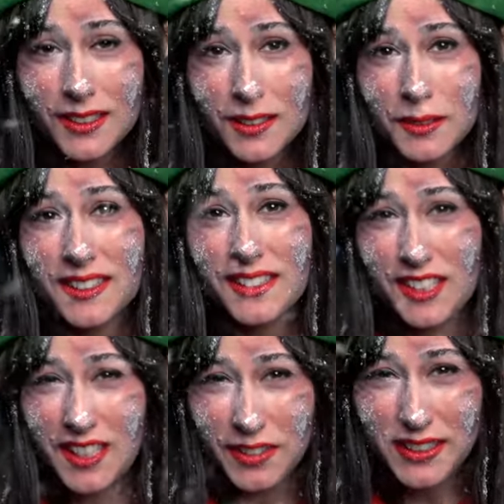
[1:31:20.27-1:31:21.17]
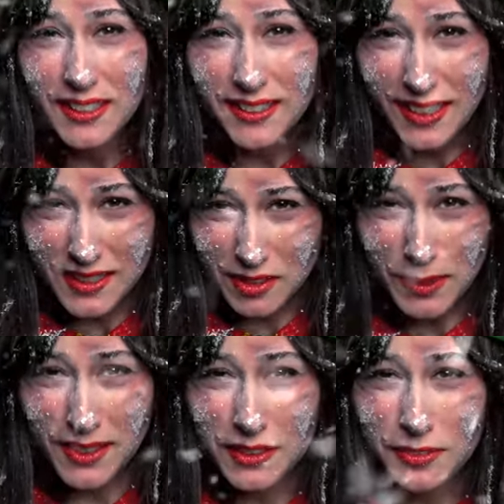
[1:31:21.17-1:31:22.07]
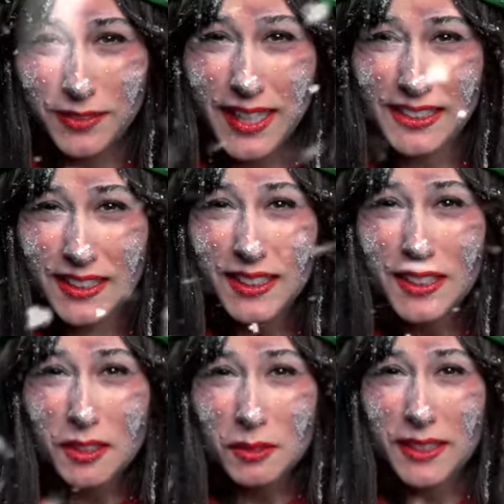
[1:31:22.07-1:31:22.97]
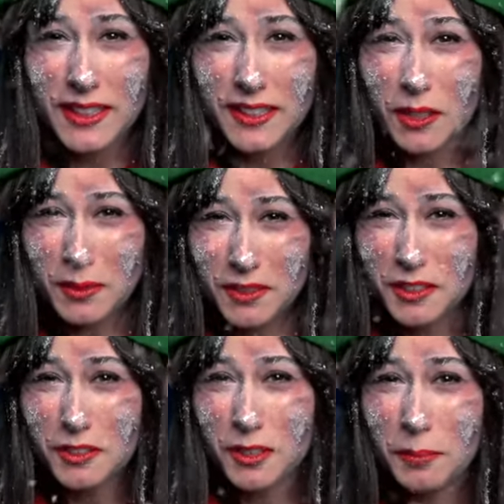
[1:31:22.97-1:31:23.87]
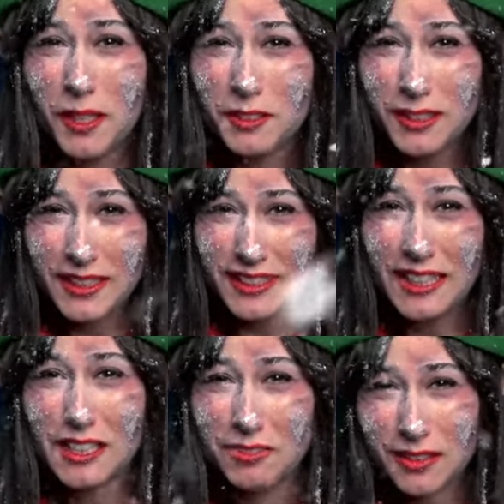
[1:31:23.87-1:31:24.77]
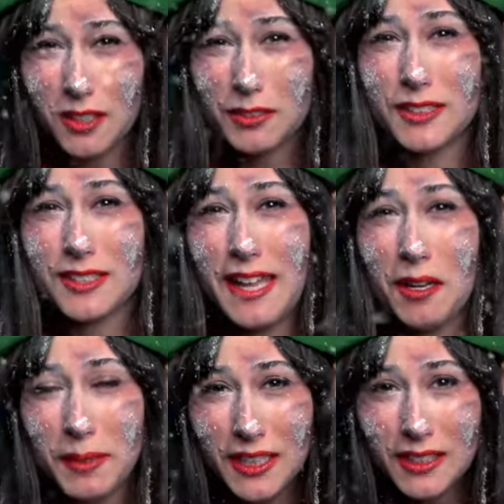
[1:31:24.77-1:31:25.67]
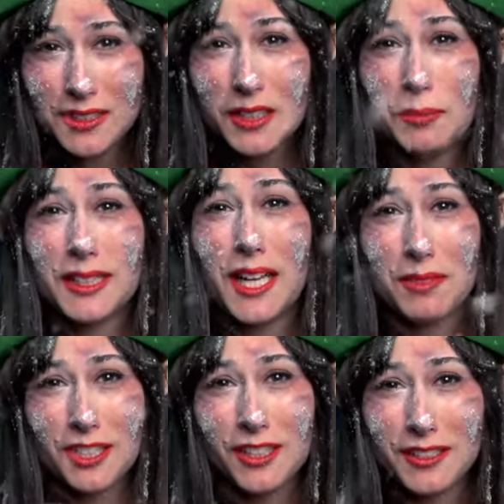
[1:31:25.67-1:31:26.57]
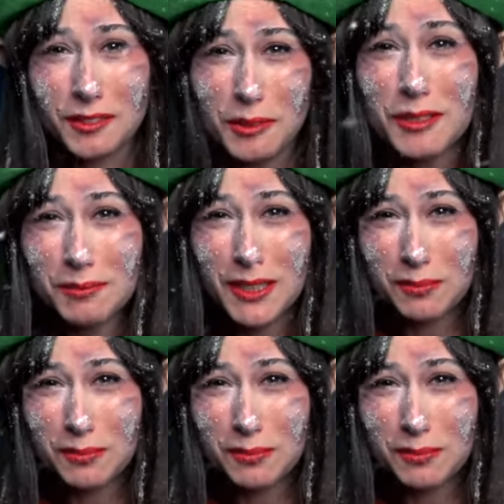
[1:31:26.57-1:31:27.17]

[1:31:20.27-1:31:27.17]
Well, Jeff, as a matter of fact, we hear up at the North Pole hit kind of a cold snap. But I'm sure it'll warm up